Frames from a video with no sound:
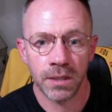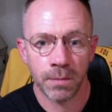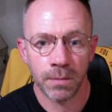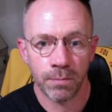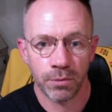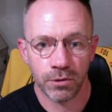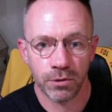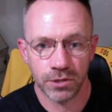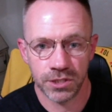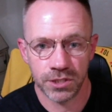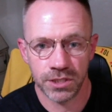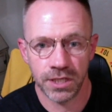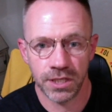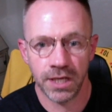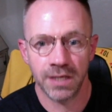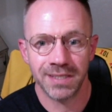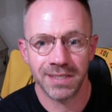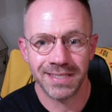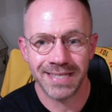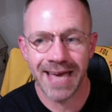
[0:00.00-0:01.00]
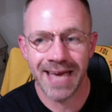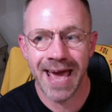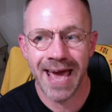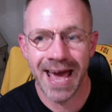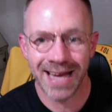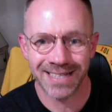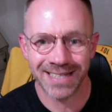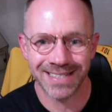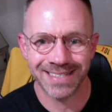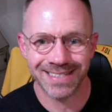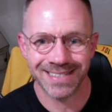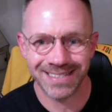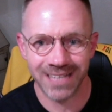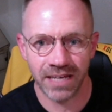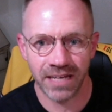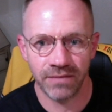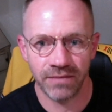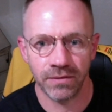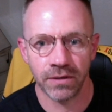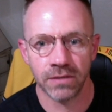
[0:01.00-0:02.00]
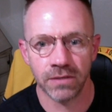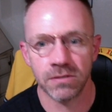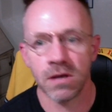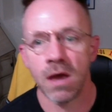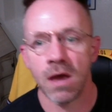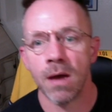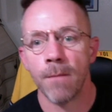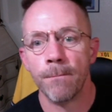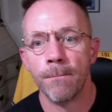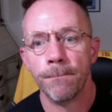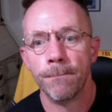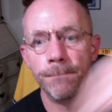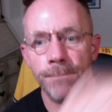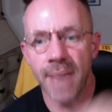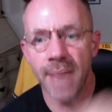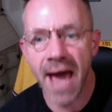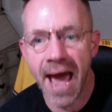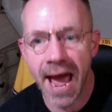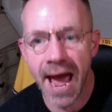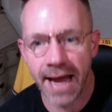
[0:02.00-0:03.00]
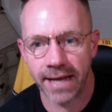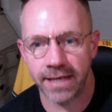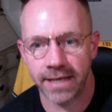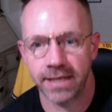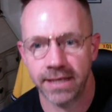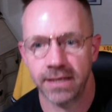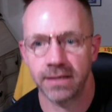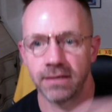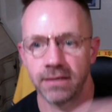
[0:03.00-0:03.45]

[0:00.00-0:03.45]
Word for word: percent tax savings back